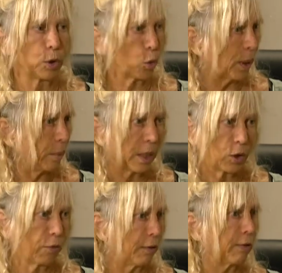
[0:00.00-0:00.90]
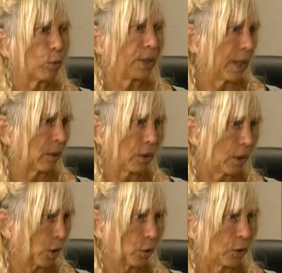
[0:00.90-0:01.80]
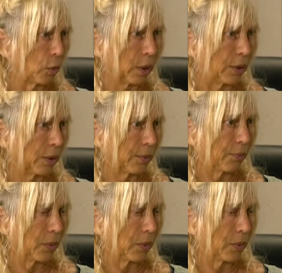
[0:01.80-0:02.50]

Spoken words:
In 20 minutes, her fever was down to 100 degrees.